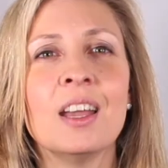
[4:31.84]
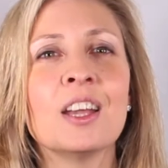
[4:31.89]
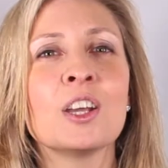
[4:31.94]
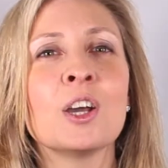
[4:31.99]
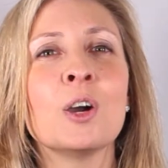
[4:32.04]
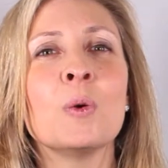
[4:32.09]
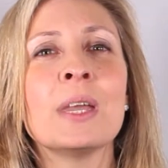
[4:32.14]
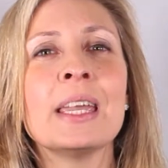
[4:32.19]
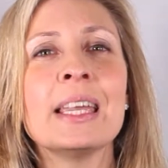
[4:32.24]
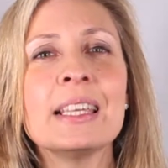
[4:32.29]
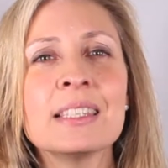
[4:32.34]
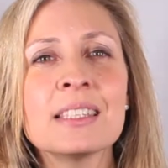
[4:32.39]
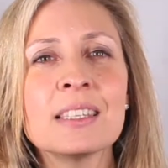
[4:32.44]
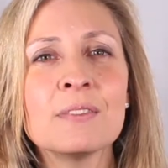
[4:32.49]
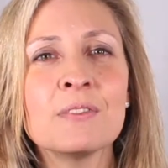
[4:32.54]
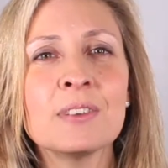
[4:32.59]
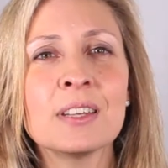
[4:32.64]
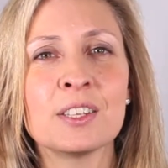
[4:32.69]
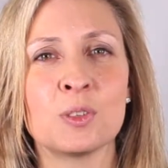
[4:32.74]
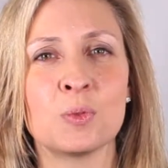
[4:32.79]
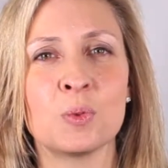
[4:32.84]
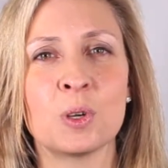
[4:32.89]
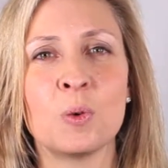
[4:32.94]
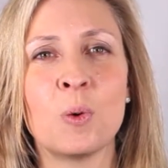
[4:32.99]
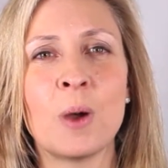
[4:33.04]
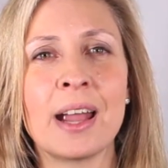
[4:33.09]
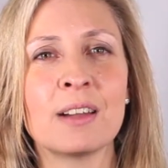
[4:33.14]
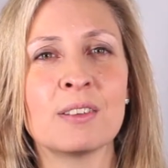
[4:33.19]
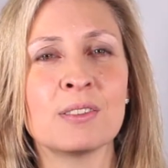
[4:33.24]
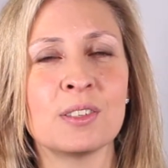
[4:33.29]
Cohesiveness
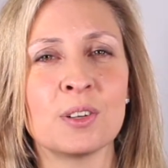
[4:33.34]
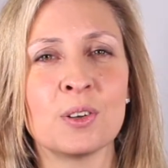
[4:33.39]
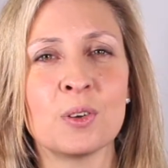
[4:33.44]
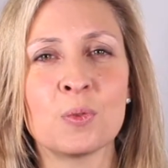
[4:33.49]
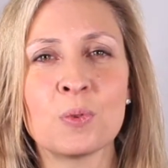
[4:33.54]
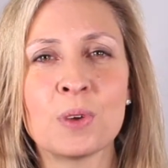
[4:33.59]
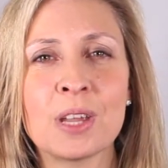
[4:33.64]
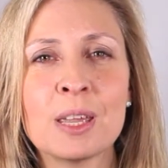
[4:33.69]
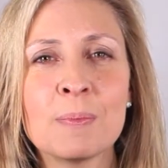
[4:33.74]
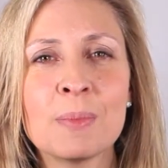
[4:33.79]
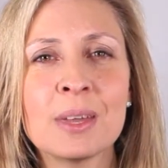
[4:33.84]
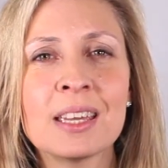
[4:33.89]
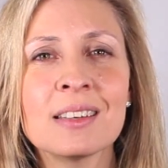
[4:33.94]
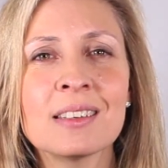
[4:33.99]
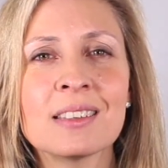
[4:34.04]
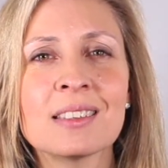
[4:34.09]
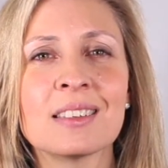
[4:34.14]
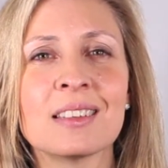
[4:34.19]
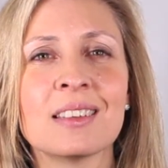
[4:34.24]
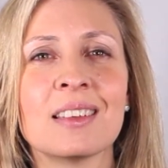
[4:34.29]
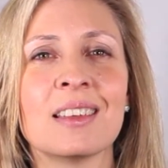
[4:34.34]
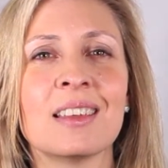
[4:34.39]
requires agreement